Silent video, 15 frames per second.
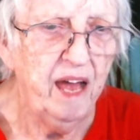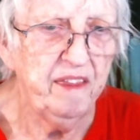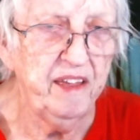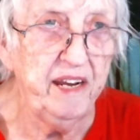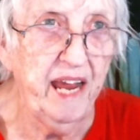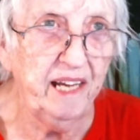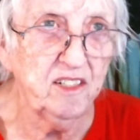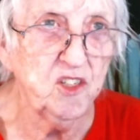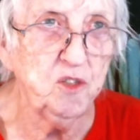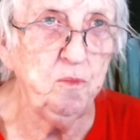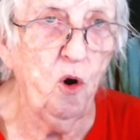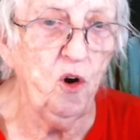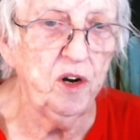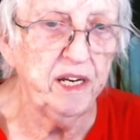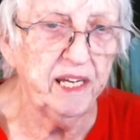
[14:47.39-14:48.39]
The next
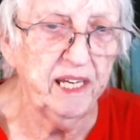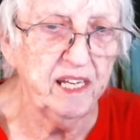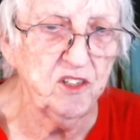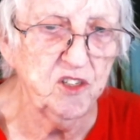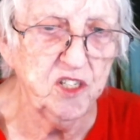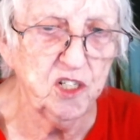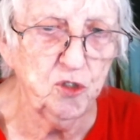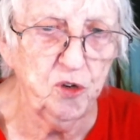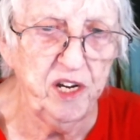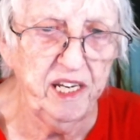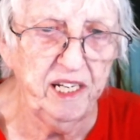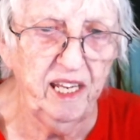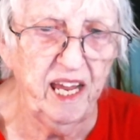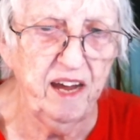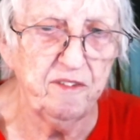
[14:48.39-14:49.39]
morning, as the train
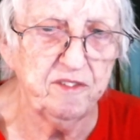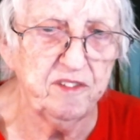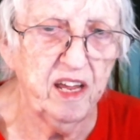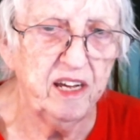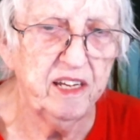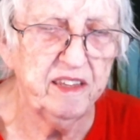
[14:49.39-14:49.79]
left